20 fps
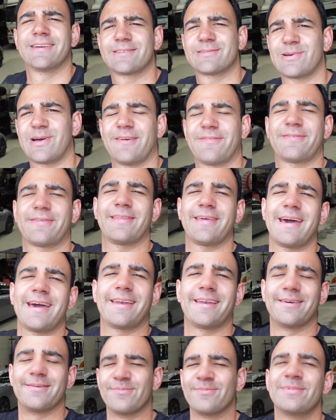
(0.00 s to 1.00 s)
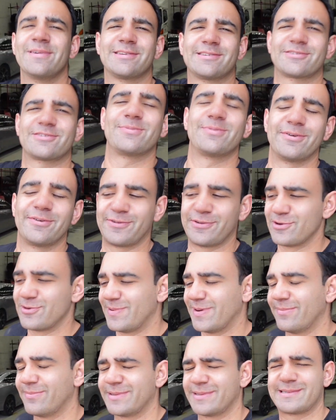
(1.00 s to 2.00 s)
So after that miserable fuel
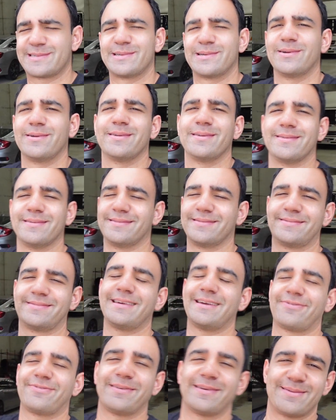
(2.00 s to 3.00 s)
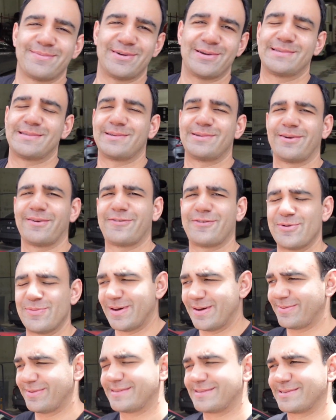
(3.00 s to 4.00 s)
pump install, definitely the most annoying fuel
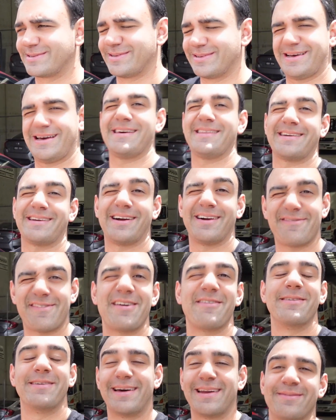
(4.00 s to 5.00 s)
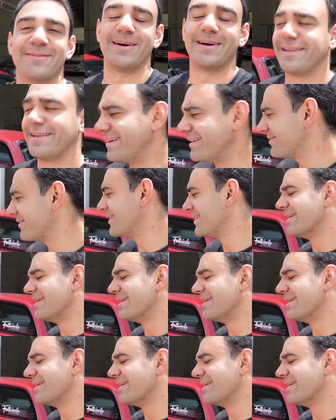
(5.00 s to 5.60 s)
pump install I think I've ever done in my life.